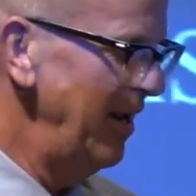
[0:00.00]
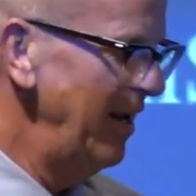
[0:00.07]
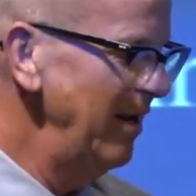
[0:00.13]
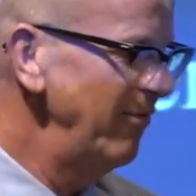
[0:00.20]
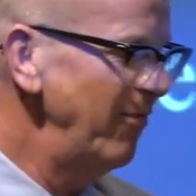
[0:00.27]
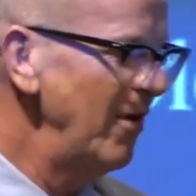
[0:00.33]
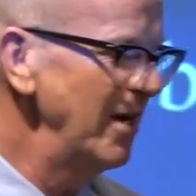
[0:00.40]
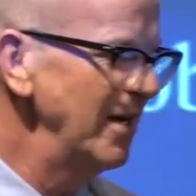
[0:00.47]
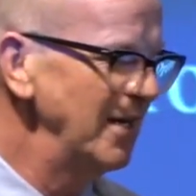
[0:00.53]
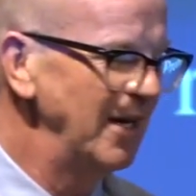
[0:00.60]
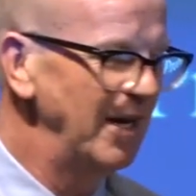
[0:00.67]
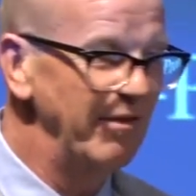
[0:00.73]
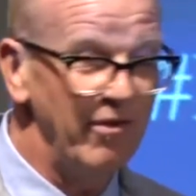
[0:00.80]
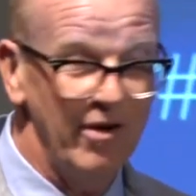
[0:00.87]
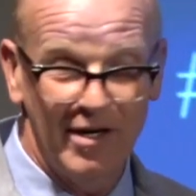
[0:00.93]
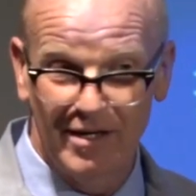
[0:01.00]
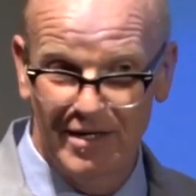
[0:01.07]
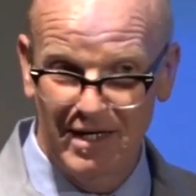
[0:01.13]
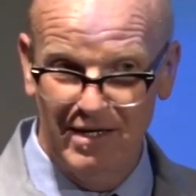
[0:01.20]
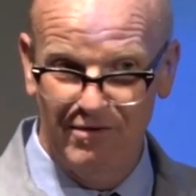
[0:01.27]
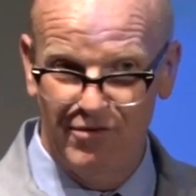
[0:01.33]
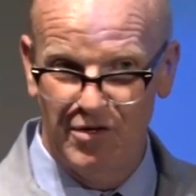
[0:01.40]
if I, if I
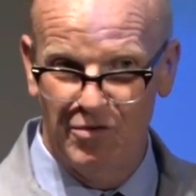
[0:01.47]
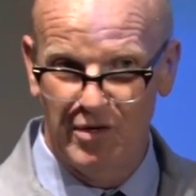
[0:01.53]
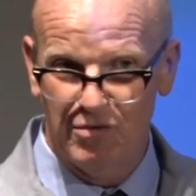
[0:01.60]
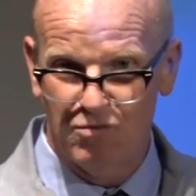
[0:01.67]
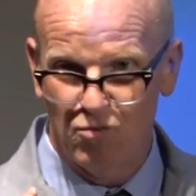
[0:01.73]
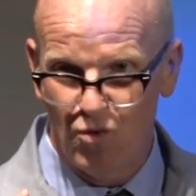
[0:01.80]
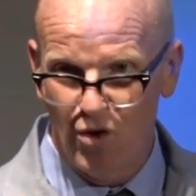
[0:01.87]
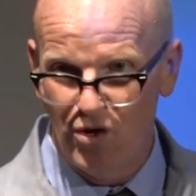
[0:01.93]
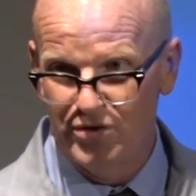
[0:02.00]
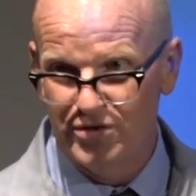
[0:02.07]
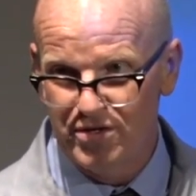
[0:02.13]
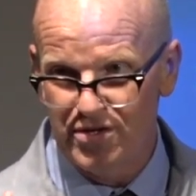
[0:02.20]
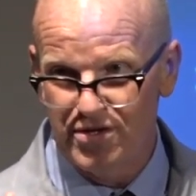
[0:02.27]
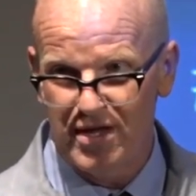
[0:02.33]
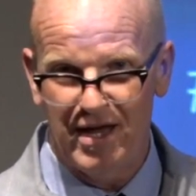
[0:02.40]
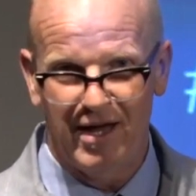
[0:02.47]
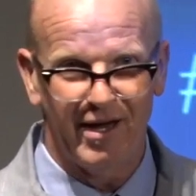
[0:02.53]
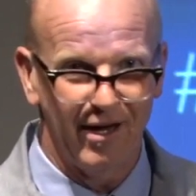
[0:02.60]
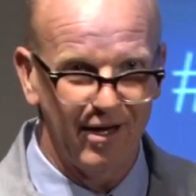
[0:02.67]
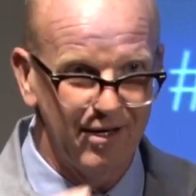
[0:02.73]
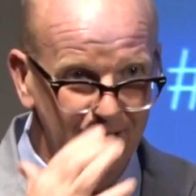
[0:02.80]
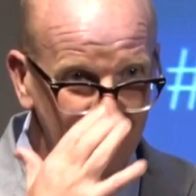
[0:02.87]
leave you with one
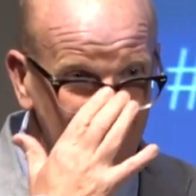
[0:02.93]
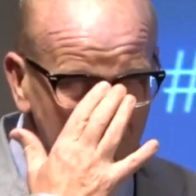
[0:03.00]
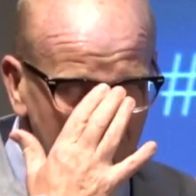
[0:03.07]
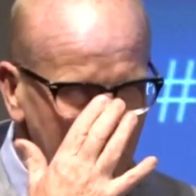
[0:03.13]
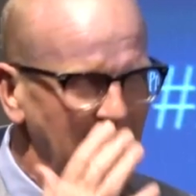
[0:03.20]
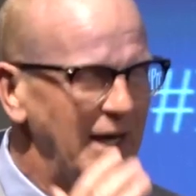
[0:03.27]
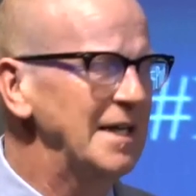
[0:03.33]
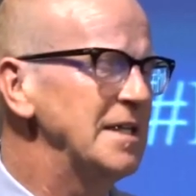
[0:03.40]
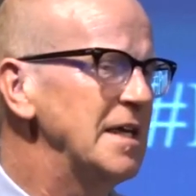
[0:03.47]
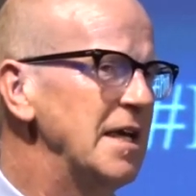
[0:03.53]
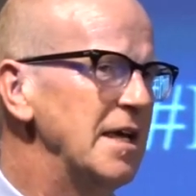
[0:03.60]
thing, it